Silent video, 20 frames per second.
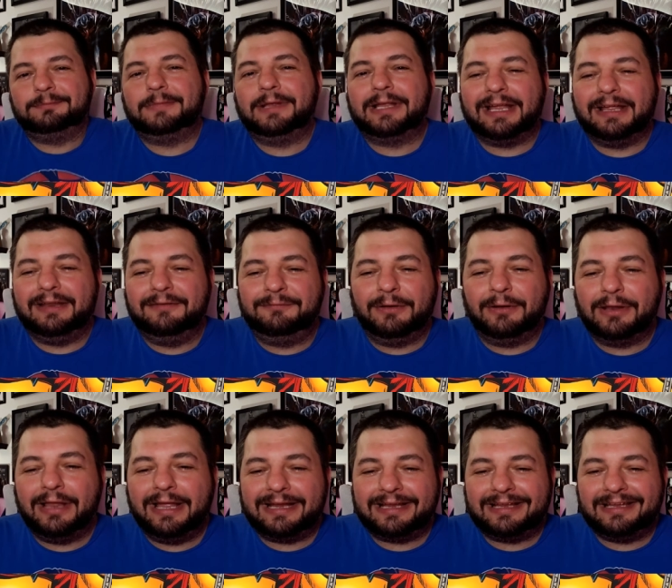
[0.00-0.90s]
Like it felt
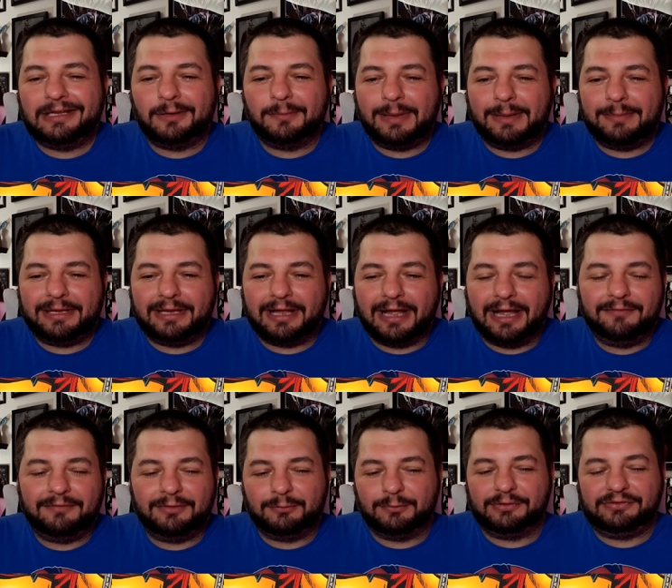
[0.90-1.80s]
like you know maybe
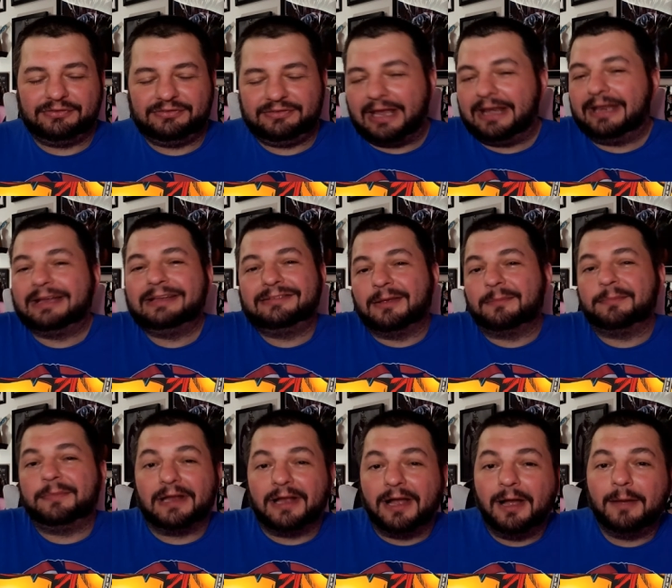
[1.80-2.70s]
Ivan was setting
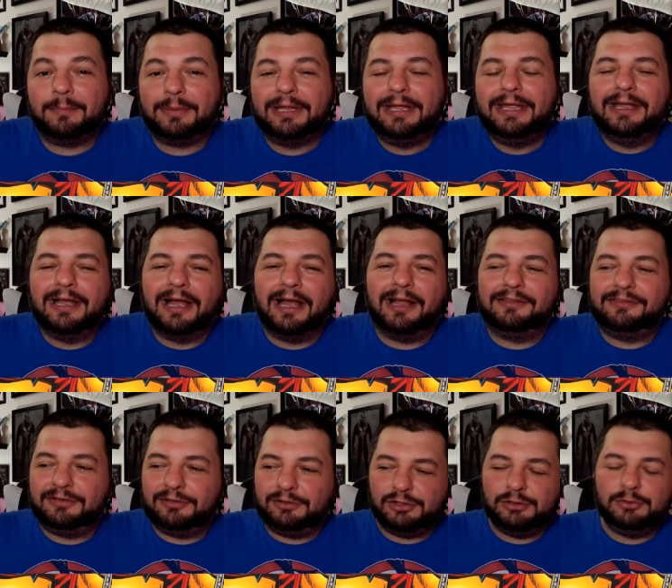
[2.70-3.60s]
something up uh,
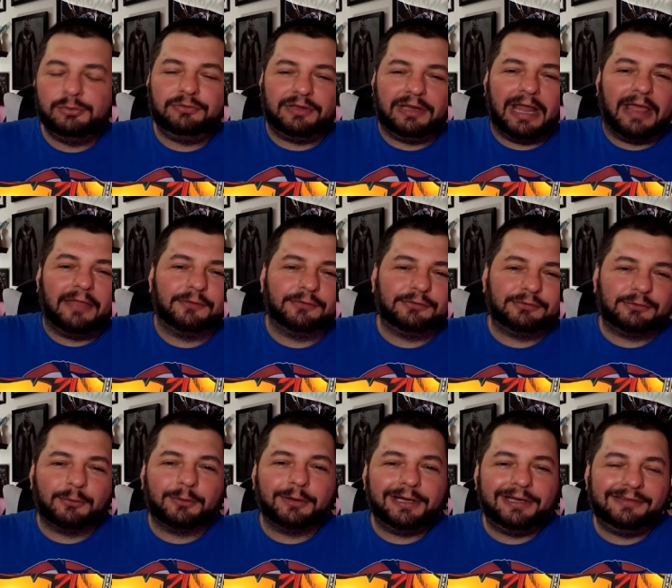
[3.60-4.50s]
to use in other
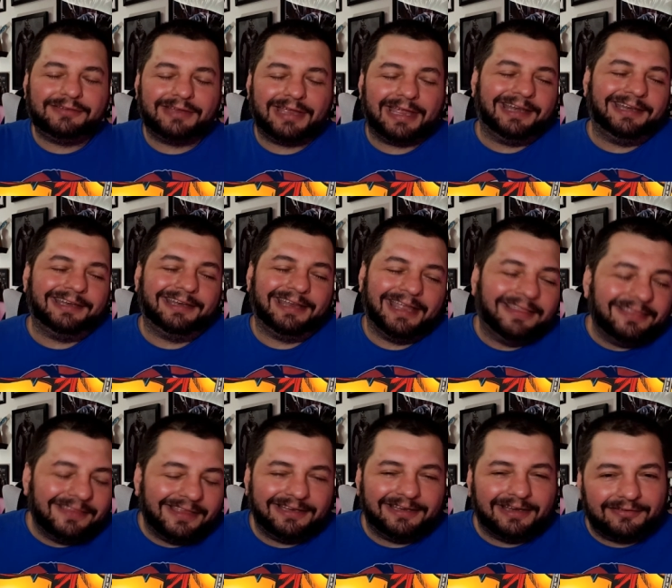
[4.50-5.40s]
stories, and
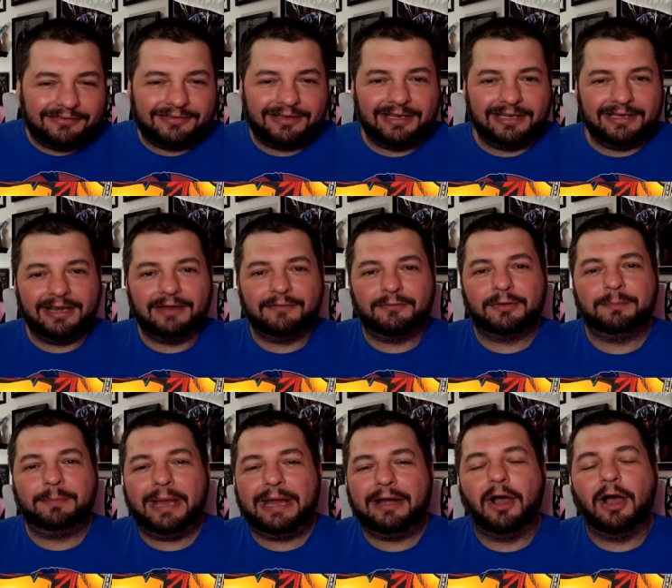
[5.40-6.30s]
and then just it never
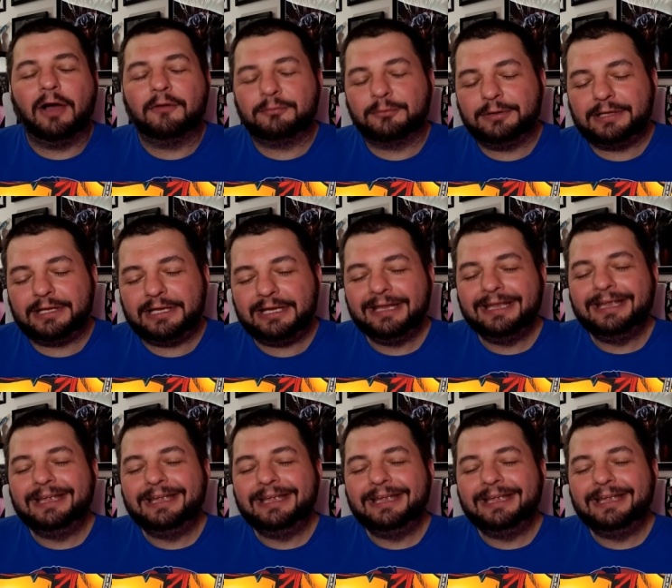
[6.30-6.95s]
paid off really.